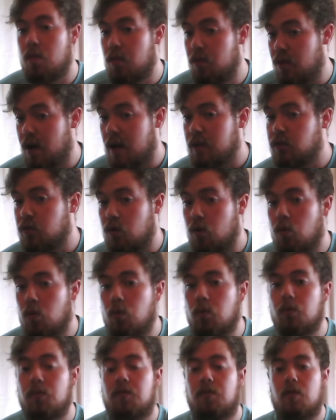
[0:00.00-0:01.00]
That's
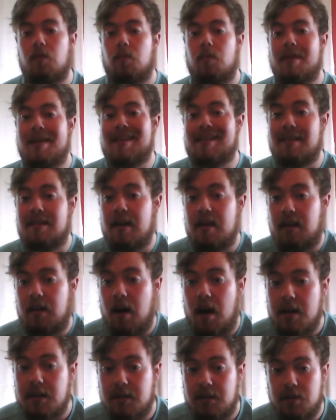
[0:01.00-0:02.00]
all from me today,
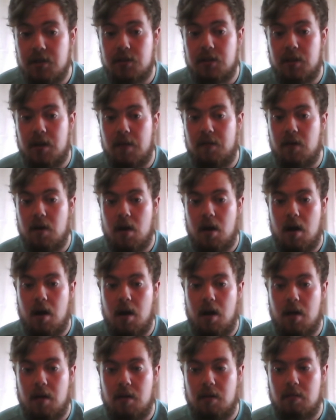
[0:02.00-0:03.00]
guys, just to give you
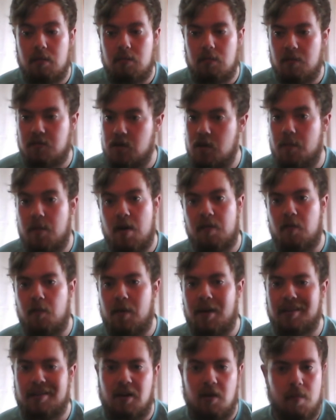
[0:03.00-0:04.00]
obviously a bit of a
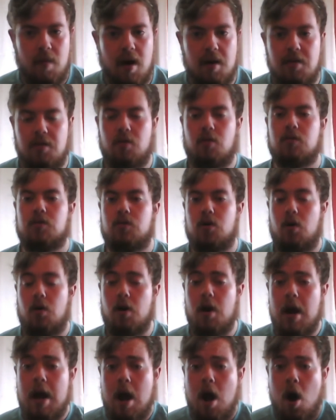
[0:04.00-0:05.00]
breakdown of my thoughts
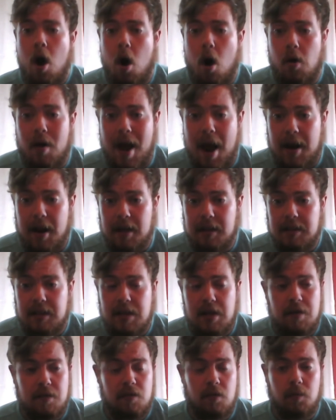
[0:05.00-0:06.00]
on
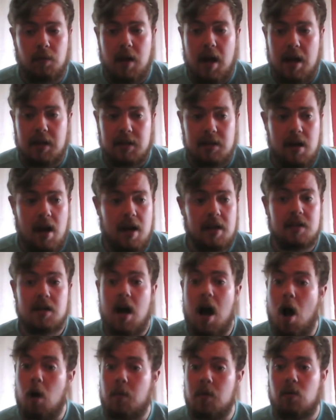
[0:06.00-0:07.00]
NXT from last night.
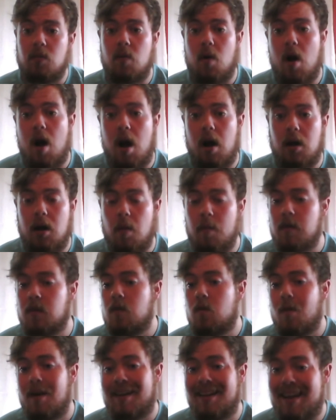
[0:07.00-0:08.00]
I'll be coming
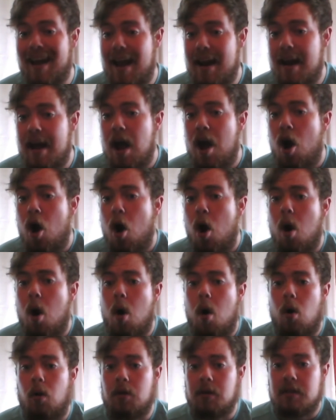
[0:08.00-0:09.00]
to you again
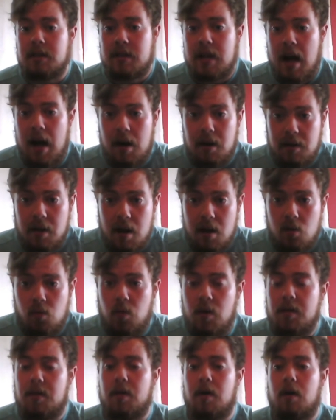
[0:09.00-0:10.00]
on Saturday
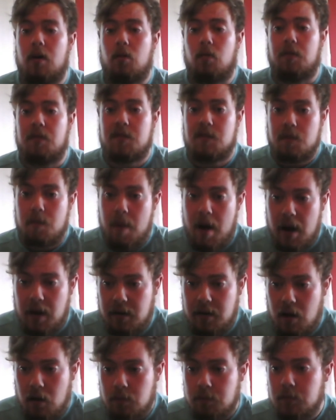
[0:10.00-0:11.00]
with
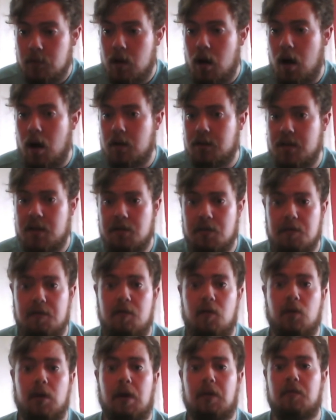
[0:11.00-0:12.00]
SmackDown, seeing the
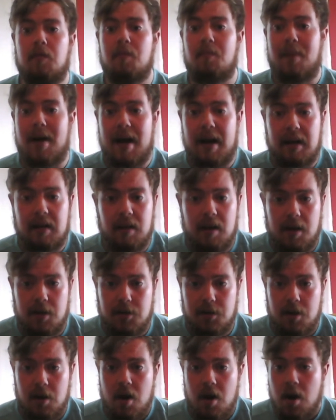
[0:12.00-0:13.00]
fallout from
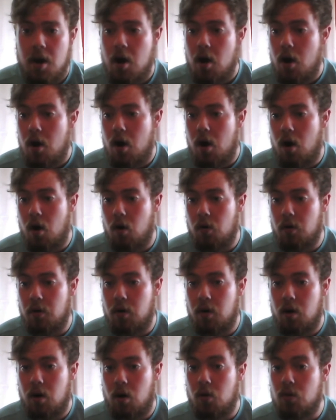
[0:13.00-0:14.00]
Backlash
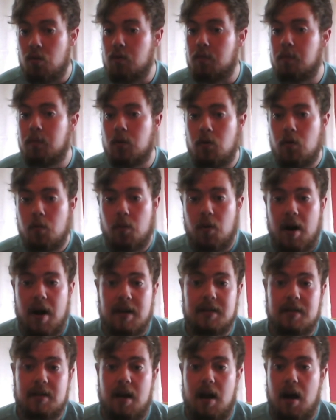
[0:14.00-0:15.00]
on the Blue
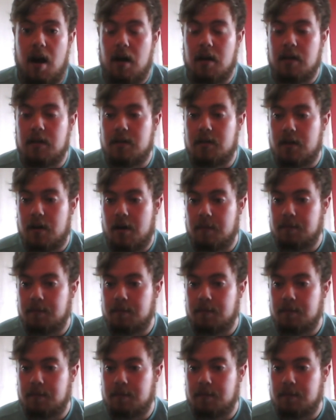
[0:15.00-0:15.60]
brand, and